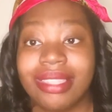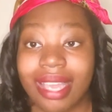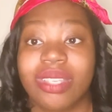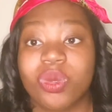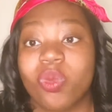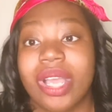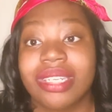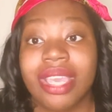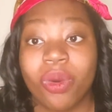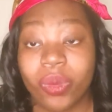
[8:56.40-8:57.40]
That is
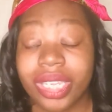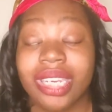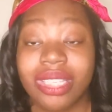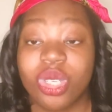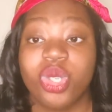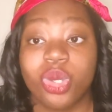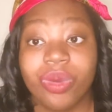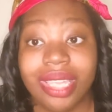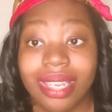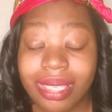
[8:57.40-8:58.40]
what we need to
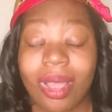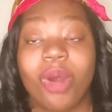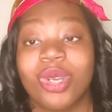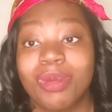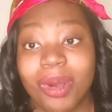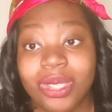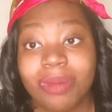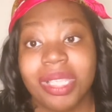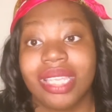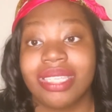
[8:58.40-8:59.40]
do. It is our
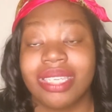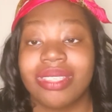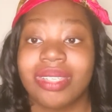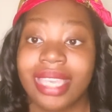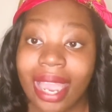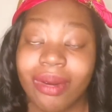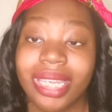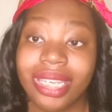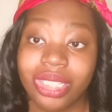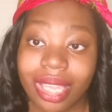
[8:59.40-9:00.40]
responsibility to
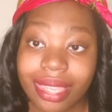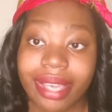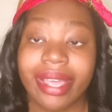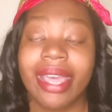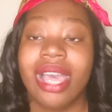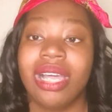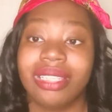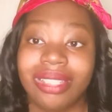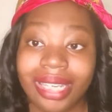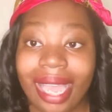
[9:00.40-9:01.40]
carry each other,
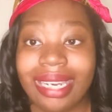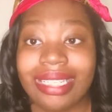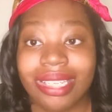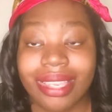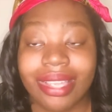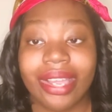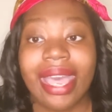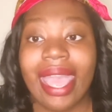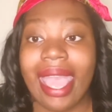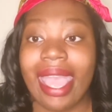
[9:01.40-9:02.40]
look at each
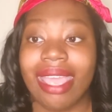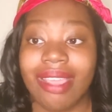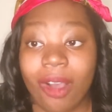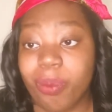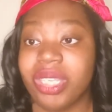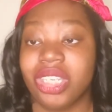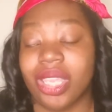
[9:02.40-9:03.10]
other, and help each